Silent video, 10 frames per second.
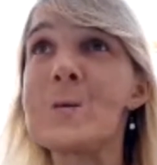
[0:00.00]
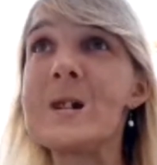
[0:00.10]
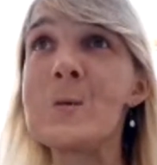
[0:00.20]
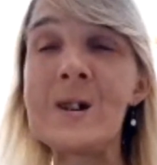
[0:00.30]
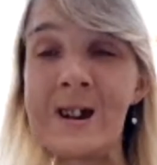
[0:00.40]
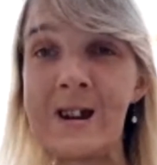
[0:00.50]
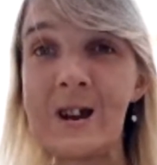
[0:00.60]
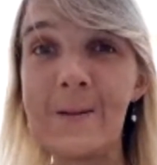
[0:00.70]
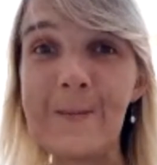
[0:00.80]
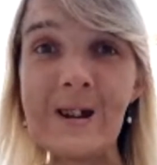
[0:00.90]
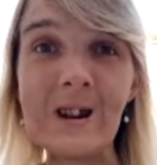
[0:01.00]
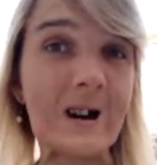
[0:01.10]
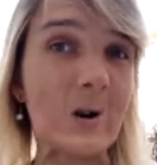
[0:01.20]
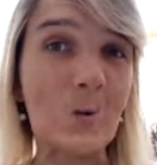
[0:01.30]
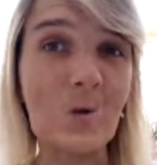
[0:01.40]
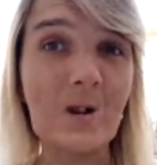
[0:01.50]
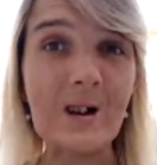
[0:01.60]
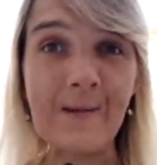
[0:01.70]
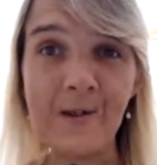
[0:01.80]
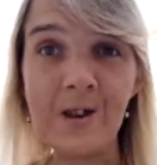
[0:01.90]
way we can explain how
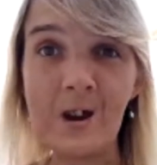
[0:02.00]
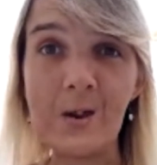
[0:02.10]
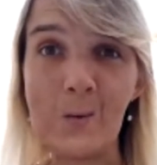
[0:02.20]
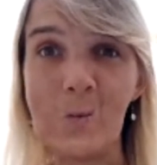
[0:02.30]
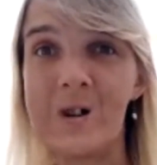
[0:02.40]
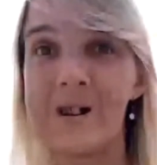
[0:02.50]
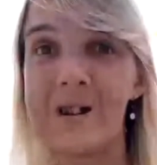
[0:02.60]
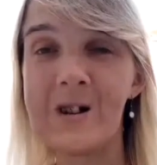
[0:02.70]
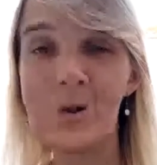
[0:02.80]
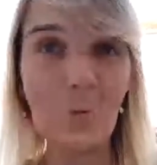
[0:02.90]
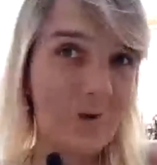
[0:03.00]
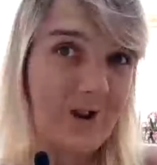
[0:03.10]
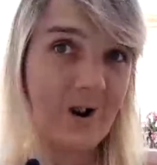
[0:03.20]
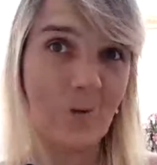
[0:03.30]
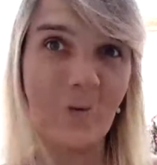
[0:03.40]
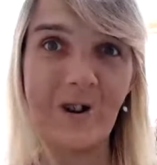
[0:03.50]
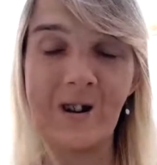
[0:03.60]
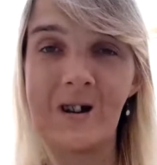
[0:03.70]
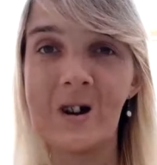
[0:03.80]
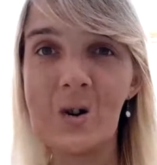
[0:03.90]
everything is one. We are
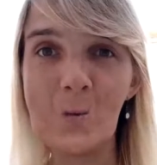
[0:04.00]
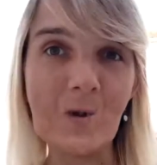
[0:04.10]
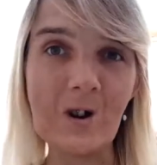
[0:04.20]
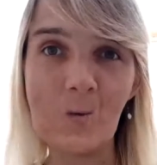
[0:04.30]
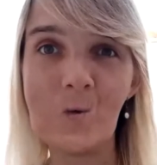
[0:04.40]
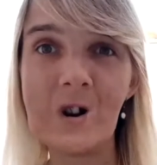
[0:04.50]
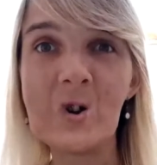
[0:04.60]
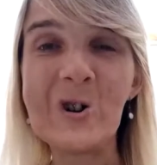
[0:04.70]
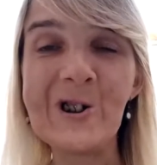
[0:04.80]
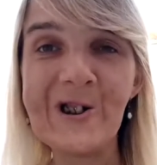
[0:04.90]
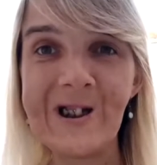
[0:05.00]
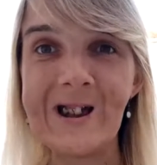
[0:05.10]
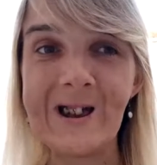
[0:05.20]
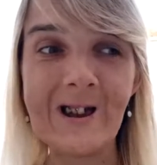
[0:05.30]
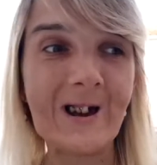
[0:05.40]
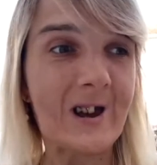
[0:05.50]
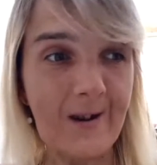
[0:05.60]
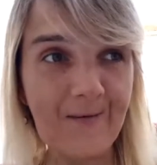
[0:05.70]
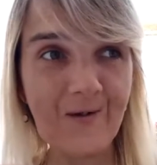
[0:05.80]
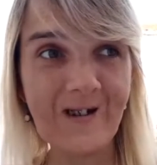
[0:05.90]
one. We are one consciousness.
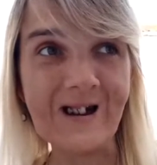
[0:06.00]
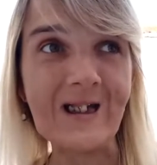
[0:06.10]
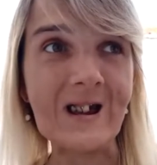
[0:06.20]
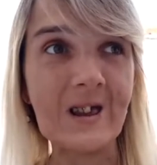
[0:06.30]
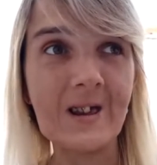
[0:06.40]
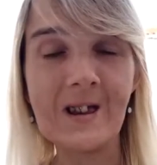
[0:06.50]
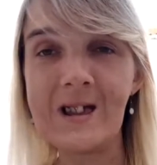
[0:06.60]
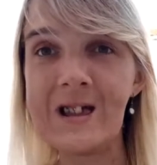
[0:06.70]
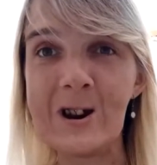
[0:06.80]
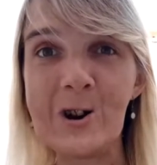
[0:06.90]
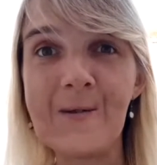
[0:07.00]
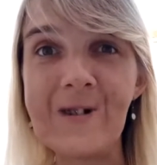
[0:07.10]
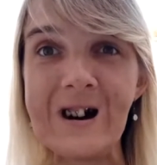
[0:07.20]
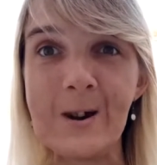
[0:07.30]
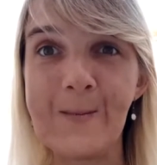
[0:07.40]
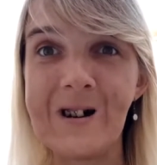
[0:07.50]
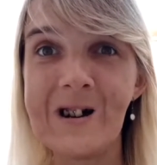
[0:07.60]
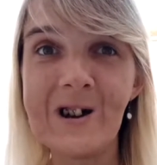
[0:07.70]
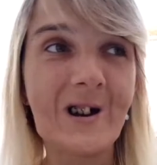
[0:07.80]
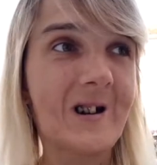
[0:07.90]
And that's the law of karma.
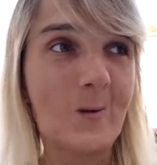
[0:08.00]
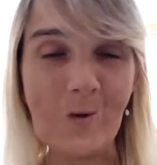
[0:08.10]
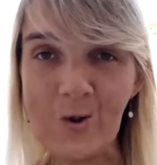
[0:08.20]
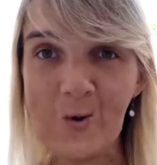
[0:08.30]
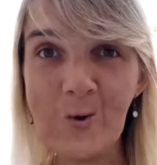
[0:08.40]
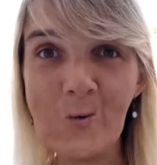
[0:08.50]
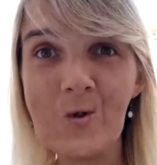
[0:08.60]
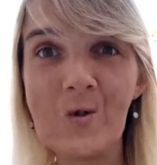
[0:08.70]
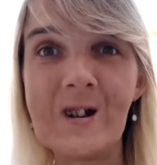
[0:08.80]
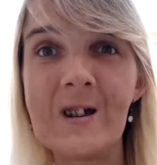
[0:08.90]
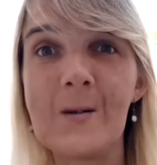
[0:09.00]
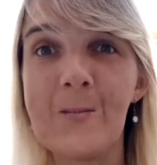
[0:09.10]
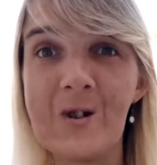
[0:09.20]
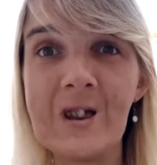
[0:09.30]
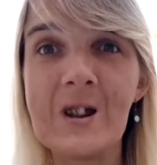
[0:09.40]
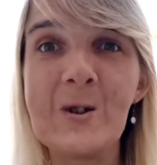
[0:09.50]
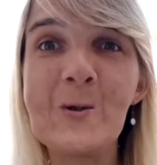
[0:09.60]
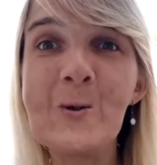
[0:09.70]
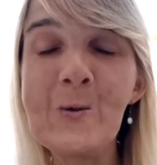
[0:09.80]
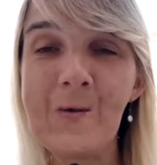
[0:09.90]
What you do to another person,
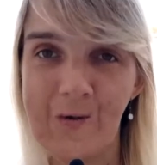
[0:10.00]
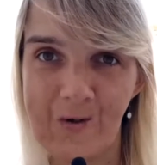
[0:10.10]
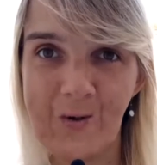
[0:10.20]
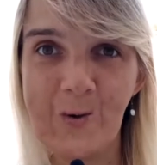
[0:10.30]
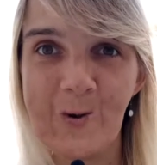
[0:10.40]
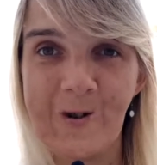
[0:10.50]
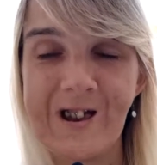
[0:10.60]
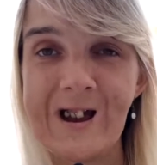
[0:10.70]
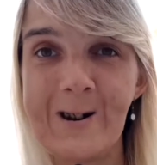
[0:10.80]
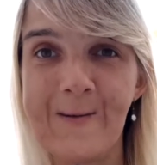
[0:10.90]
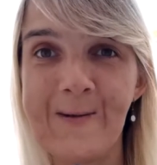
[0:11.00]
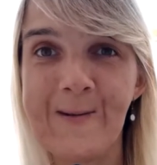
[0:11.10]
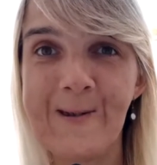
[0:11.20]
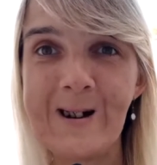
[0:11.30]
you do to yourself,